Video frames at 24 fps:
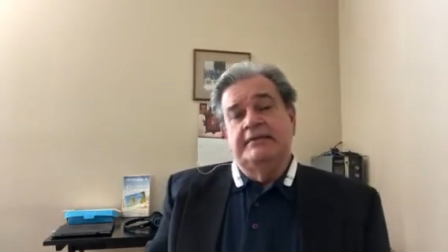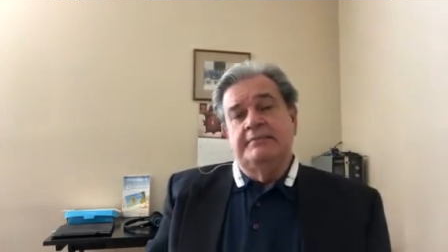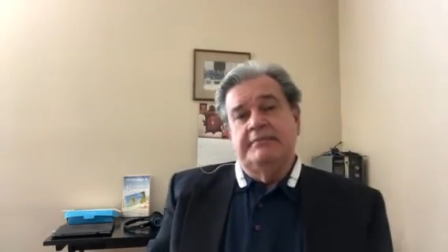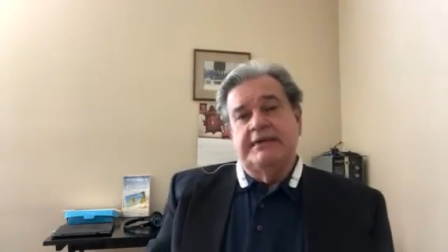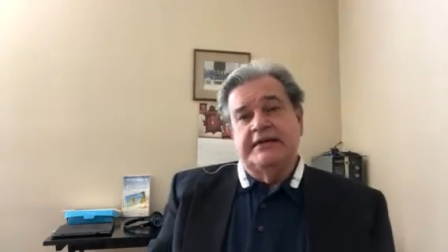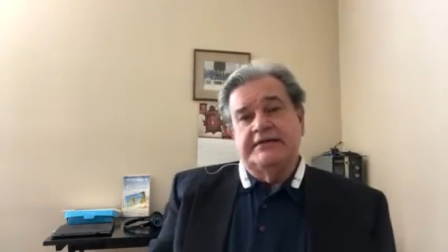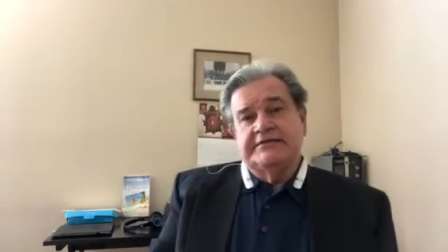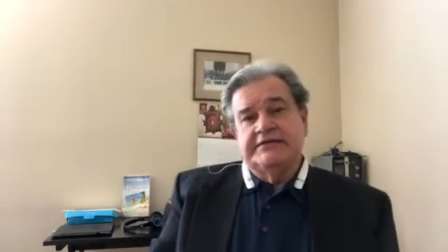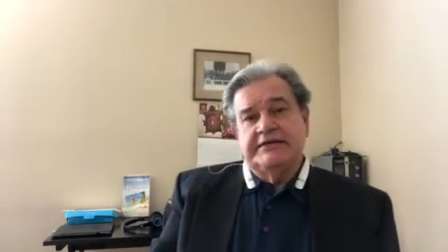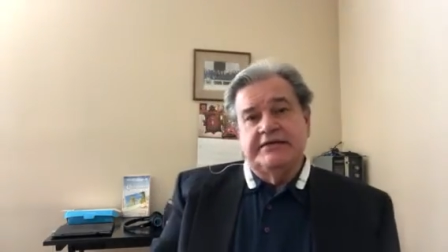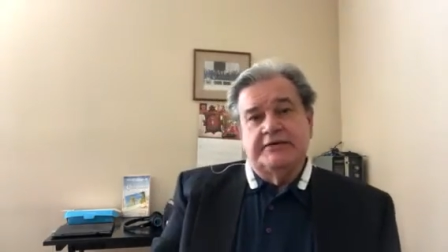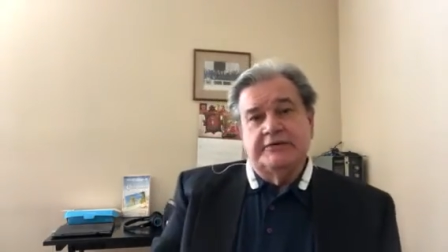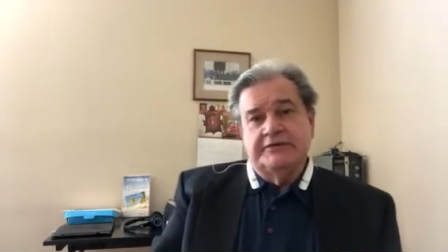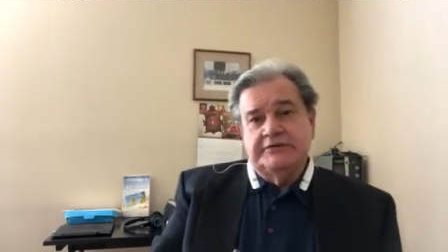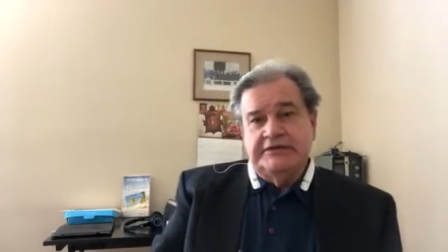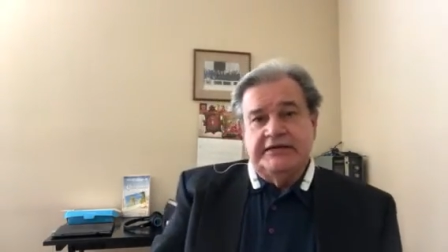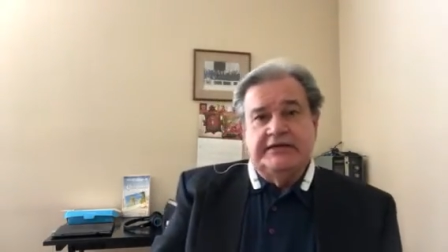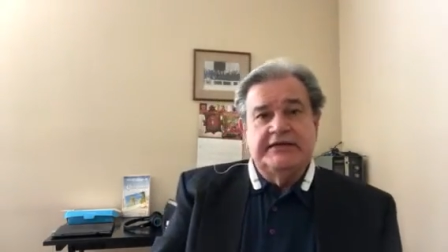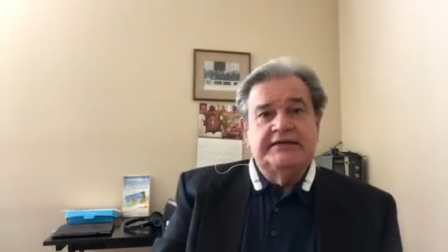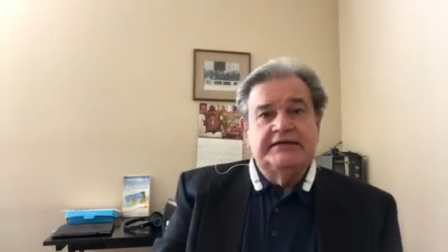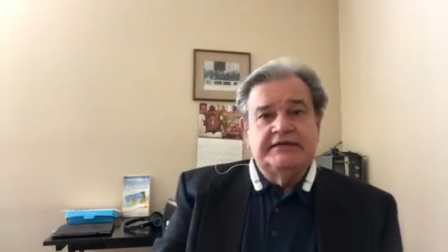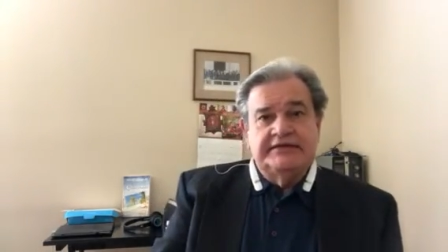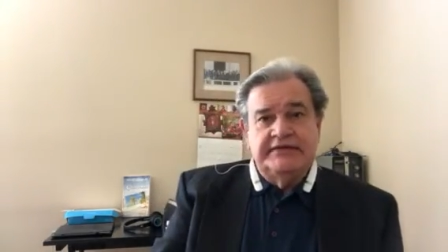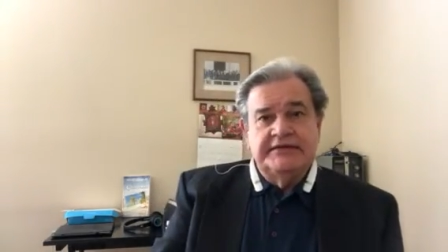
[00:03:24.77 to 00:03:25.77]
Mexico
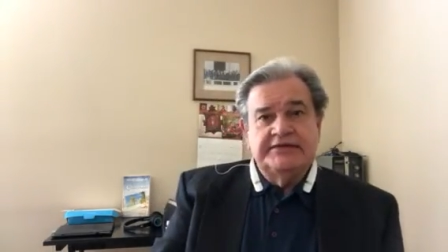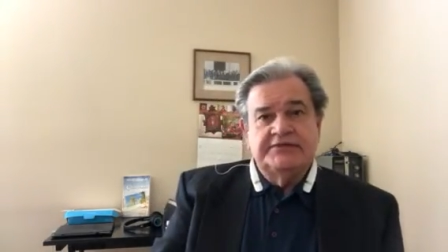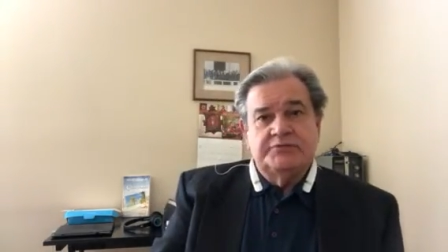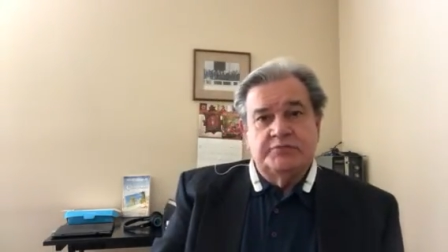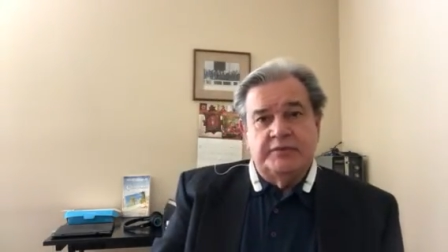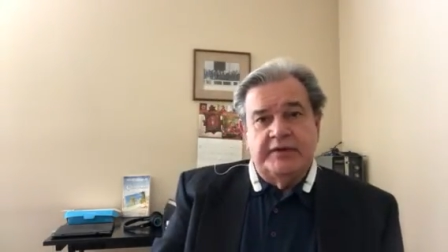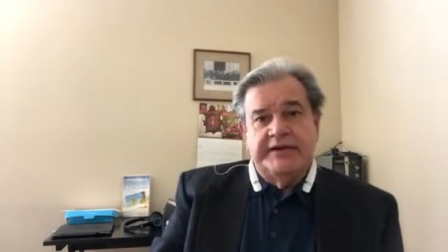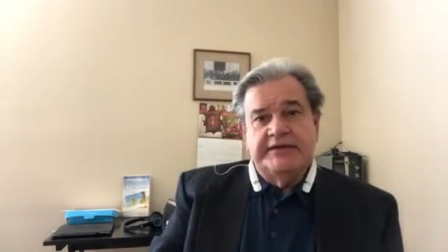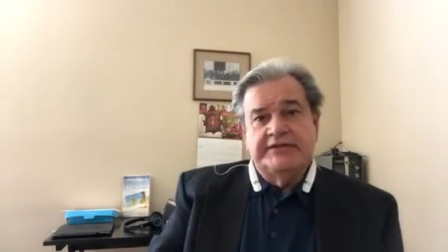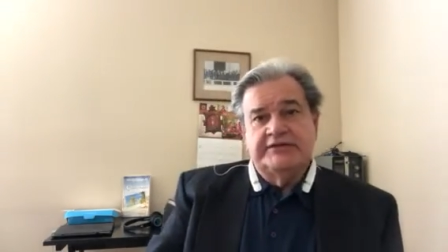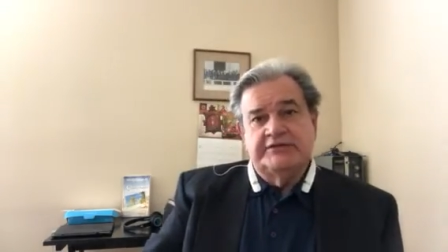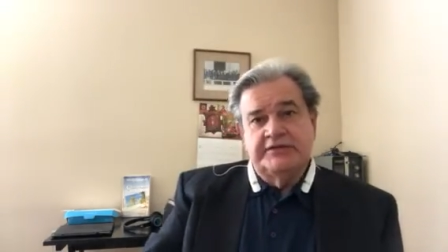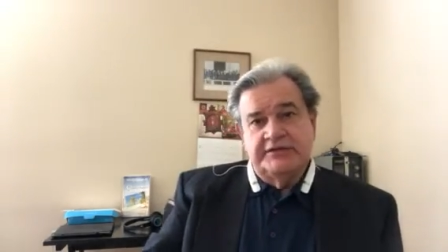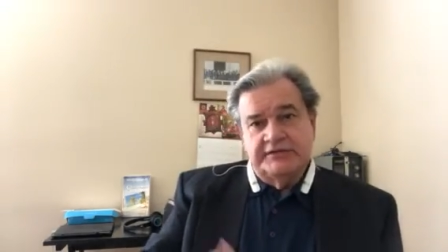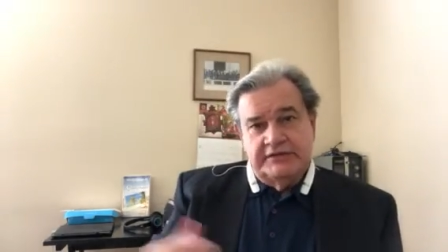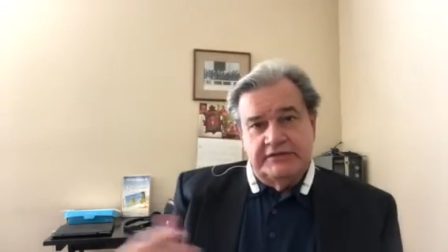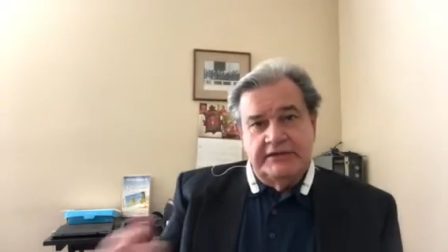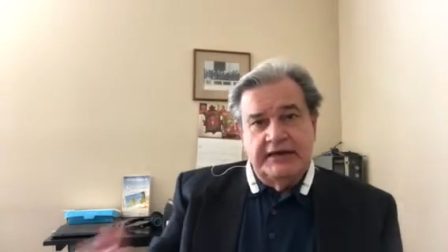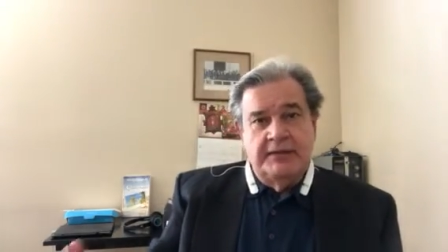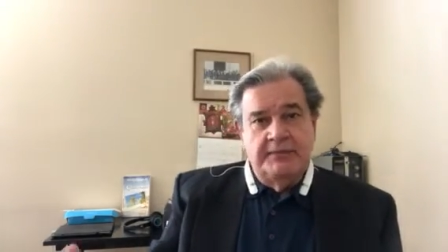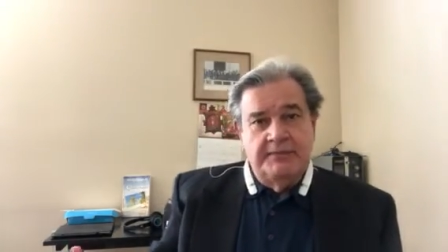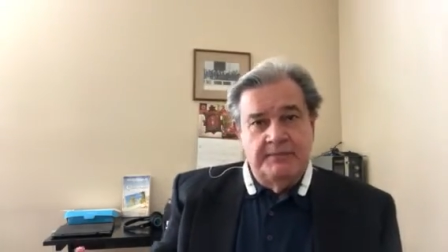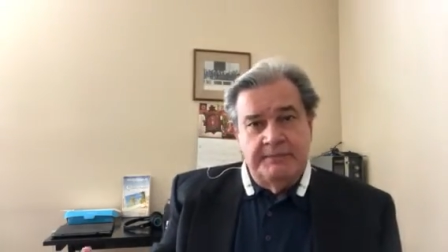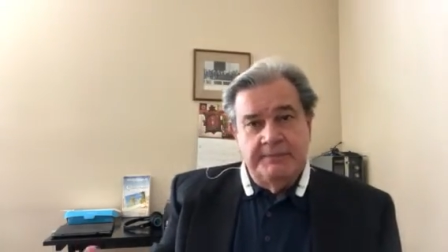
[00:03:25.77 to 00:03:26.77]
did it this way to
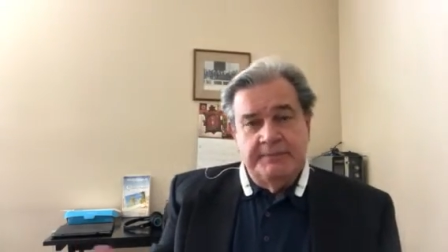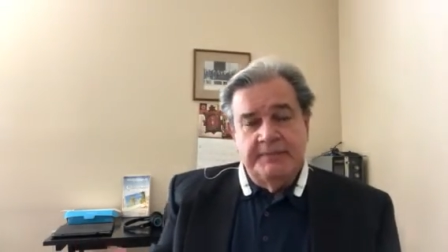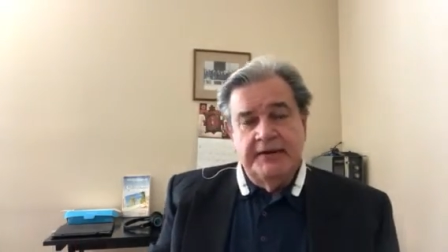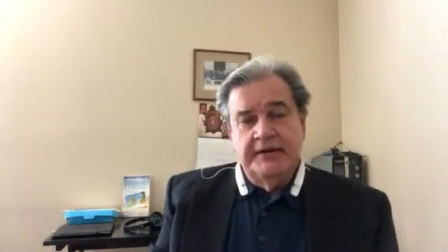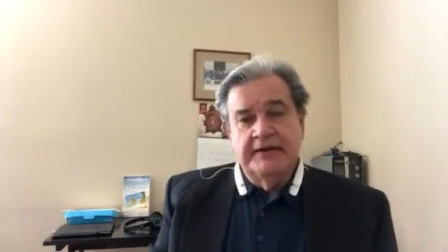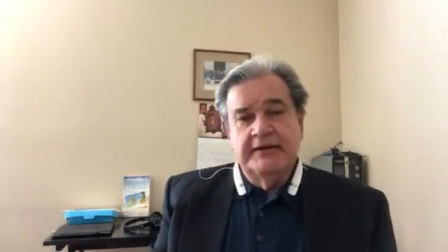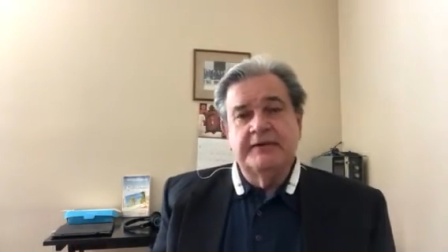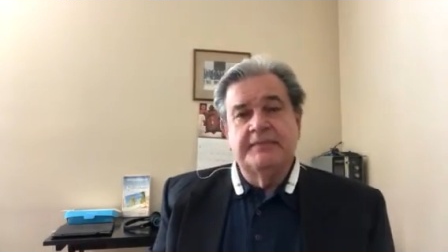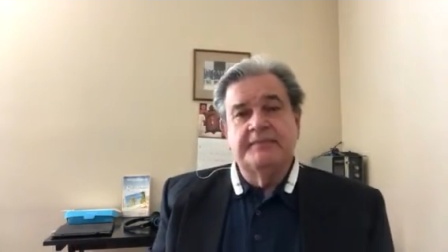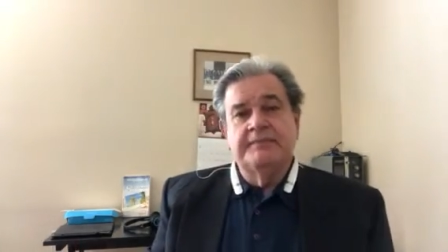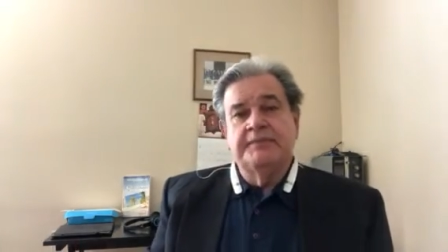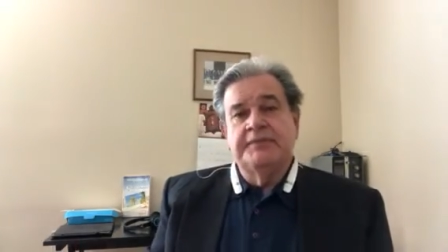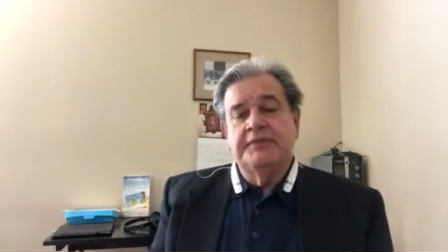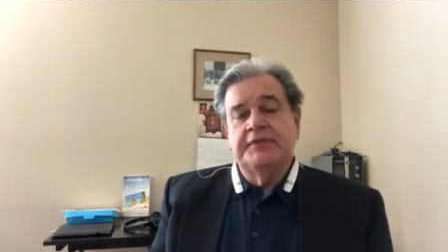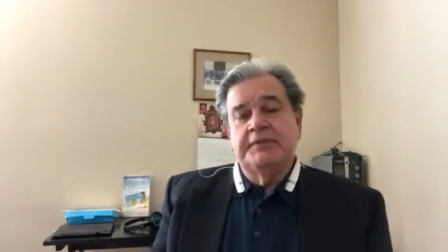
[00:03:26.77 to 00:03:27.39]
dump uh,